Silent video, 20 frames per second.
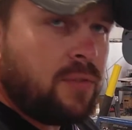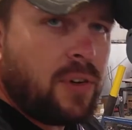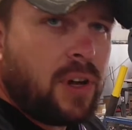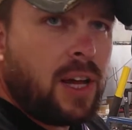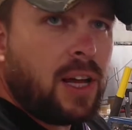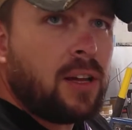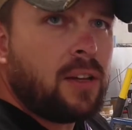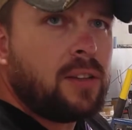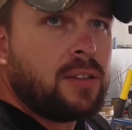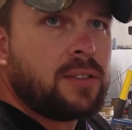
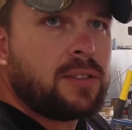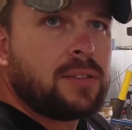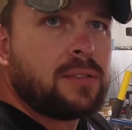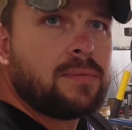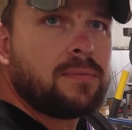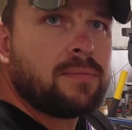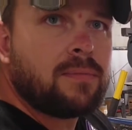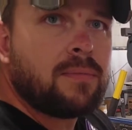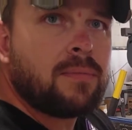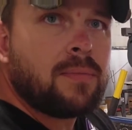files.
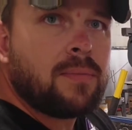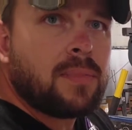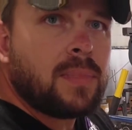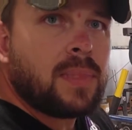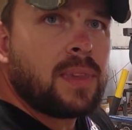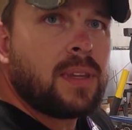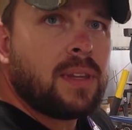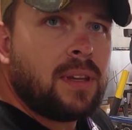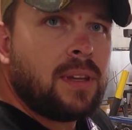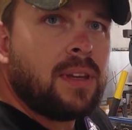
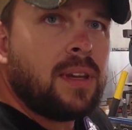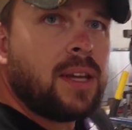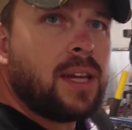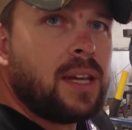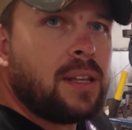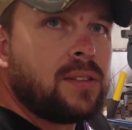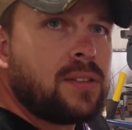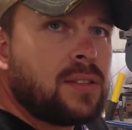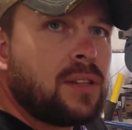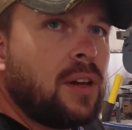
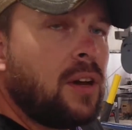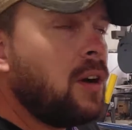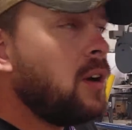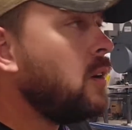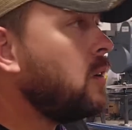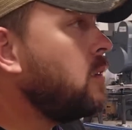And so,